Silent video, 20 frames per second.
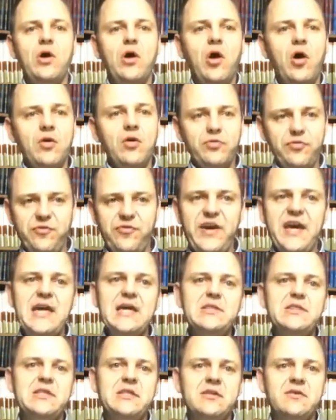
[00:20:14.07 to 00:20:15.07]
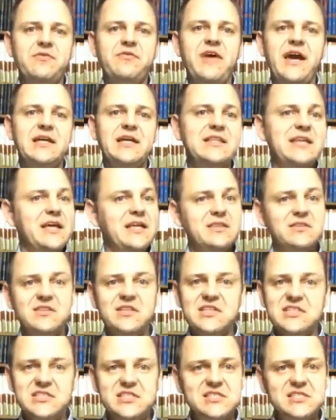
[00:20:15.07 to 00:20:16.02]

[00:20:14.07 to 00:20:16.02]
our faith and the fact that this